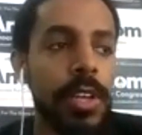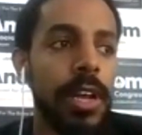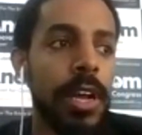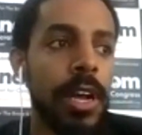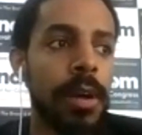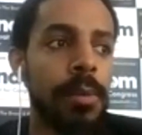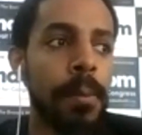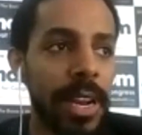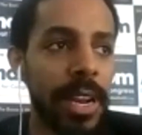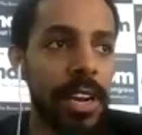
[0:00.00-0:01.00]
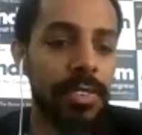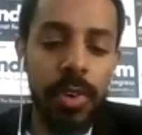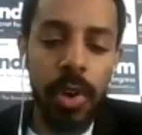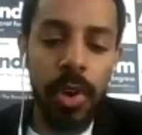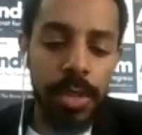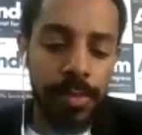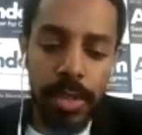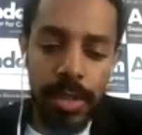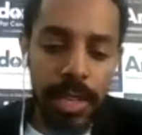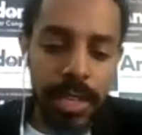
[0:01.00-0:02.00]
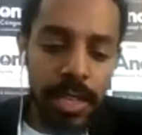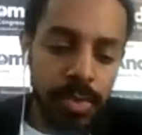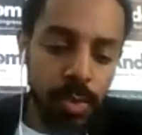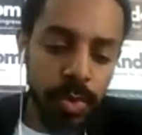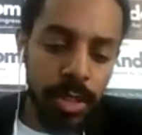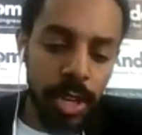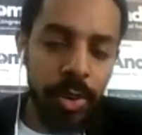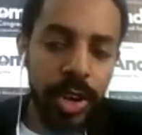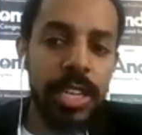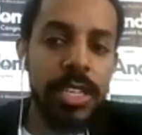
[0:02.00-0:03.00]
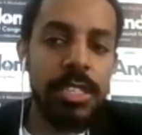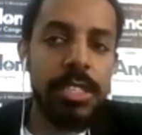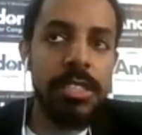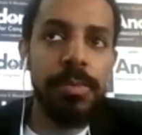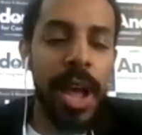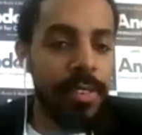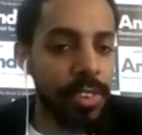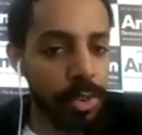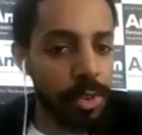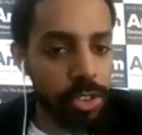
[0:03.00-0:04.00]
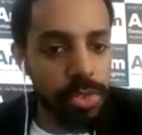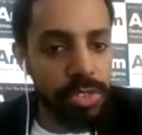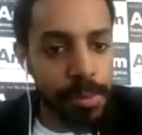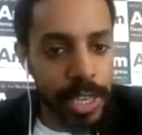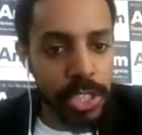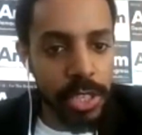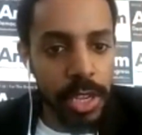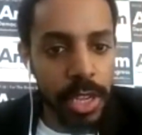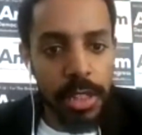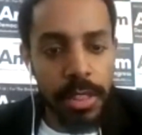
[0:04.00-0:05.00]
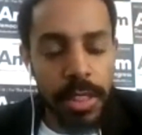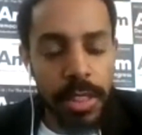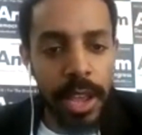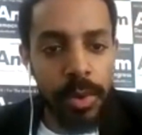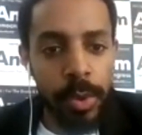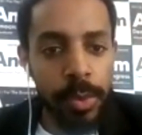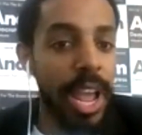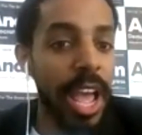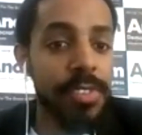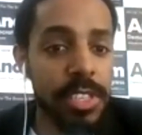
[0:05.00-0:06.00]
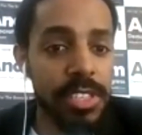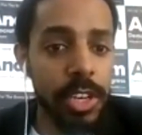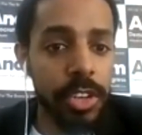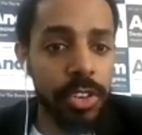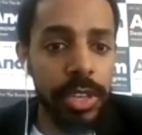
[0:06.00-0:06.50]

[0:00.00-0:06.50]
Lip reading: Medicare for all is the greatest poverty reducing measure that we would have in this country.